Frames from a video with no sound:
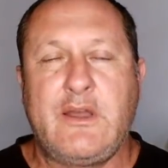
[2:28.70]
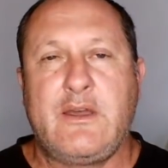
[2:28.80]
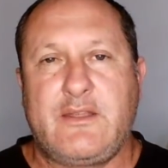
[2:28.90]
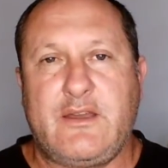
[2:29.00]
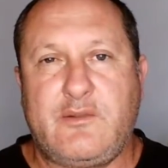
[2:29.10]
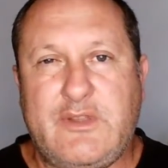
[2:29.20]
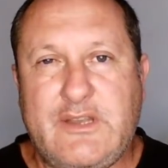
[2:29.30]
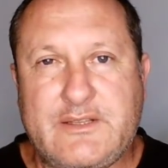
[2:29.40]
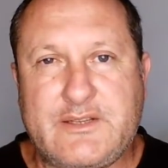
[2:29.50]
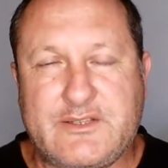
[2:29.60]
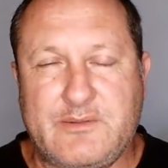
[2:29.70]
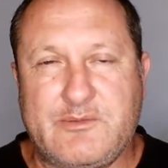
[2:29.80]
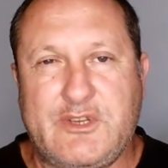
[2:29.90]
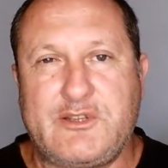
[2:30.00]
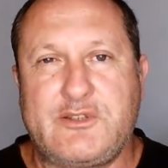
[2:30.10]
that we need system
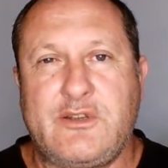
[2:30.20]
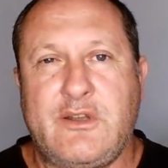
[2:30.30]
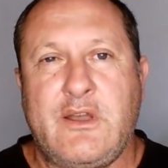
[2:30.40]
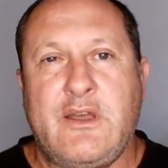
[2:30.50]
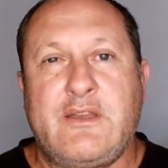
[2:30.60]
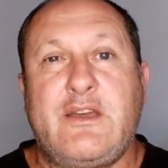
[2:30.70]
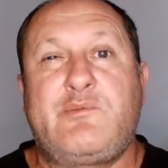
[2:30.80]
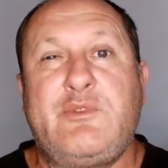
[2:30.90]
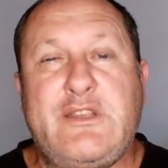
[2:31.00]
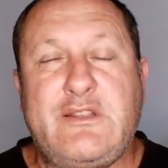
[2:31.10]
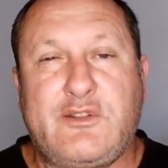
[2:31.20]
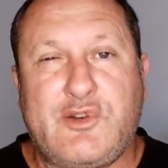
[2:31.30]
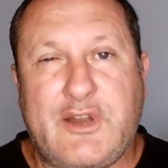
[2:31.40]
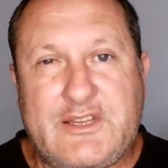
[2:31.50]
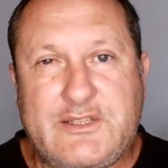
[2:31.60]
change, that we need
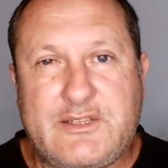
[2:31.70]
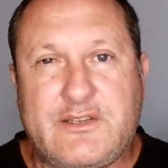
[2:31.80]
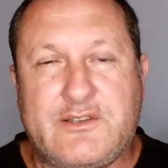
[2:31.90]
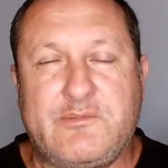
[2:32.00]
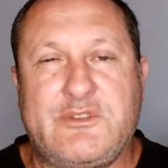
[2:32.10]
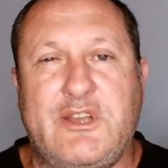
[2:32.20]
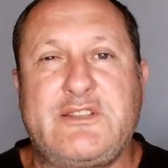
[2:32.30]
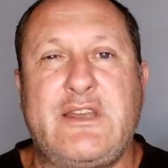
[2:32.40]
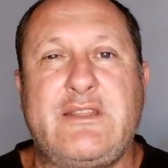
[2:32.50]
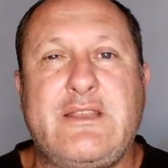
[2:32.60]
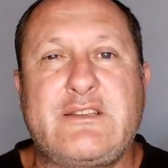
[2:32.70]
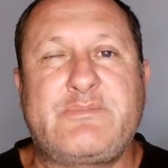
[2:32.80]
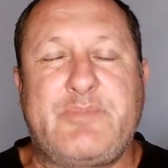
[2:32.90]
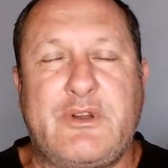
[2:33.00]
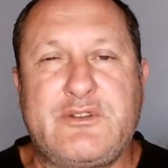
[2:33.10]
drastic system change, and this
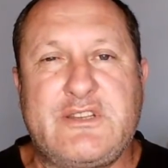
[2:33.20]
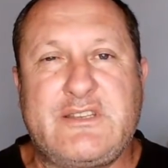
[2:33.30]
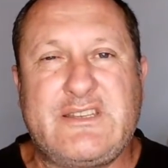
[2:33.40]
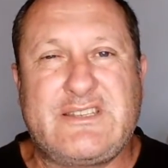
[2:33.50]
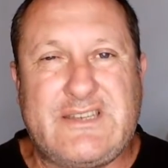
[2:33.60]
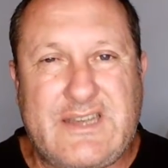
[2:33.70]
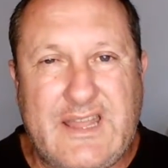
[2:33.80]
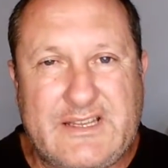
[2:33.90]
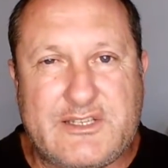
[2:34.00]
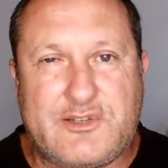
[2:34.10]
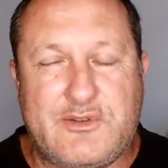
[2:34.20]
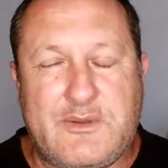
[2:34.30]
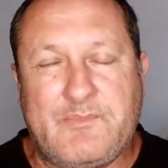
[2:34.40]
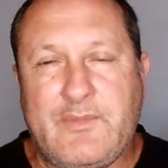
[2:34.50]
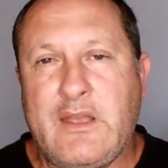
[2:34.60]
process is necessary.
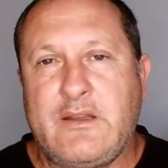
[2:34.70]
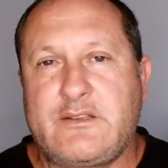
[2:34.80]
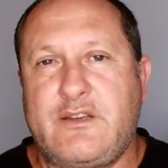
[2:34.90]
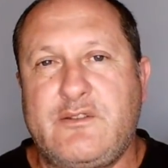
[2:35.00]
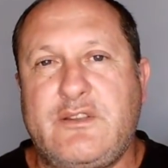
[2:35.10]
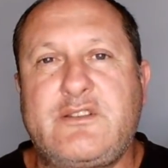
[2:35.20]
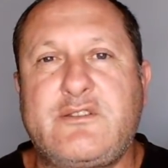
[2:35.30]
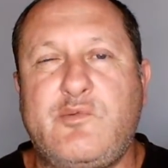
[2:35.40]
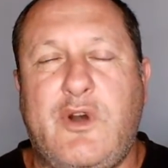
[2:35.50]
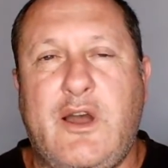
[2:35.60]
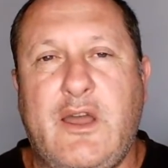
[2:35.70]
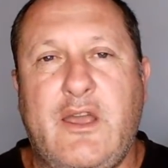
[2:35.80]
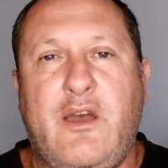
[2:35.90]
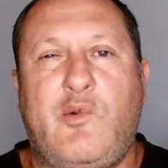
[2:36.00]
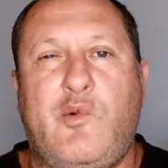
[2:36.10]
So this is why
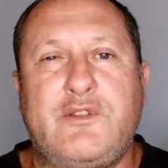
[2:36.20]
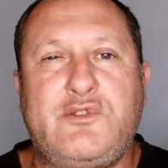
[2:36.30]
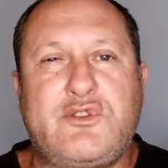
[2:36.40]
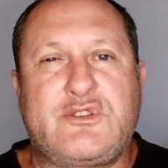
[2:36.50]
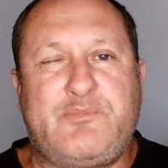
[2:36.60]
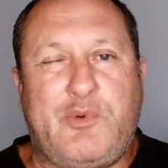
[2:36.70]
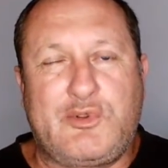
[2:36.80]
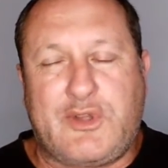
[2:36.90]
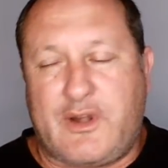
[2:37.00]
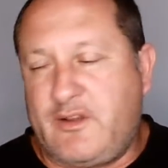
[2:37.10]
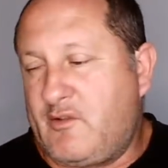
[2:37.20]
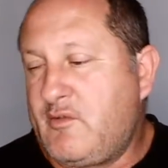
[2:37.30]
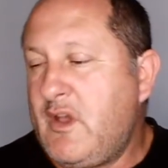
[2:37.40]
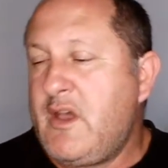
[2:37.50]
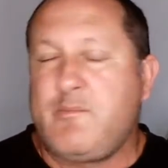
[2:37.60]
I want you to support Reino.
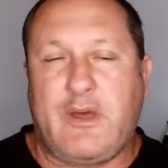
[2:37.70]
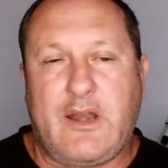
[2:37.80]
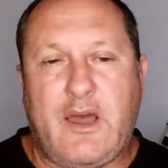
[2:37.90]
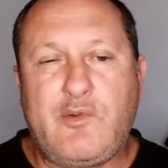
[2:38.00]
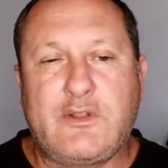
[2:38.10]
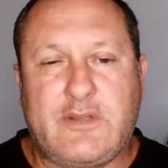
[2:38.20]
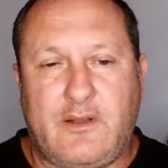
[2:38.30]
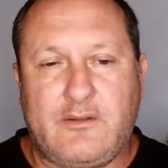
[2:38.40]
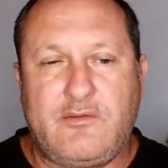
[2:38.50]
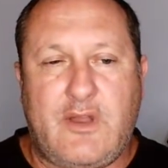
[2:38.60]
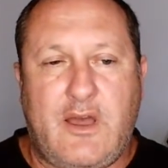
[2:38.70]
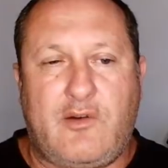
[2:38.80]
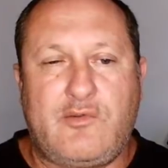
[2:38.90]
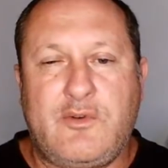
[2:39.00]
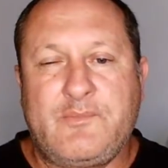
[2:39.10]
But I will tell you
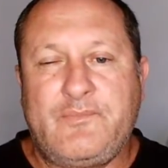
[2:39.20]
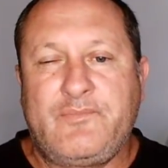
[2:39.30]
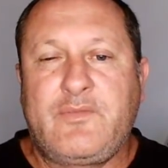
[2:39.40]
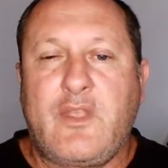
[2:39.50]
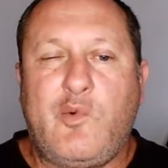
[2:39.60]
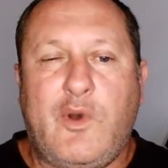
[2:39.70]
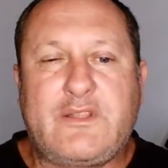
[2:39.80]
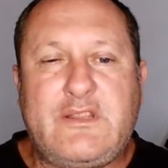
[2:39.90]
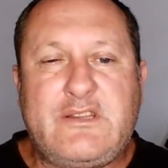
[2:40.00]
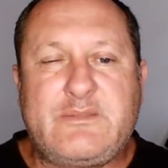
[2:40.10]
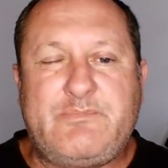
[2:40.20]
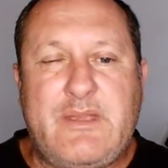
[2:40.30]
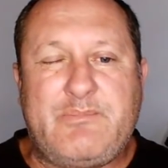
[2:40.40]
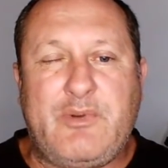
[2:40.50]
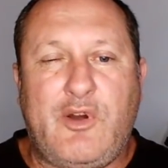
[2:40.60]
now what these
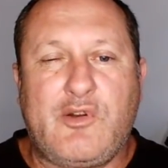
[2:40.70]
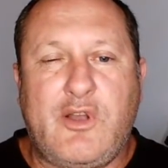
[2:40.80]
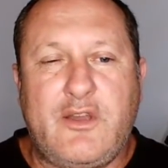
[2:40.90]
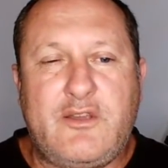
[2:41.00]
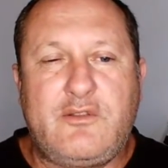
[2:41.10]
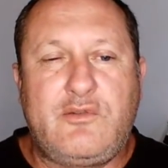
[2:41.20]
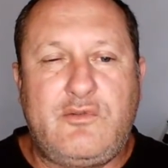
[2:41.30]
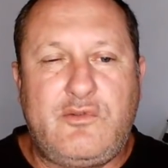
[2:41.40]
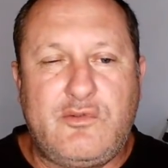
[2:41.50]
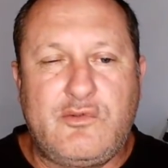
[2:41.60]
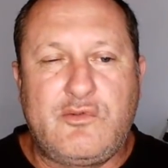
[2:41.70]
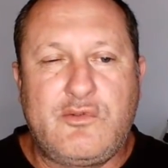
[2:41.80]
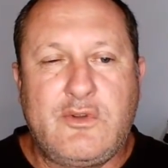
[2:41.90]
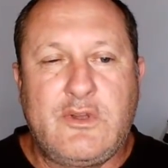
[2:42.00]
people are going to do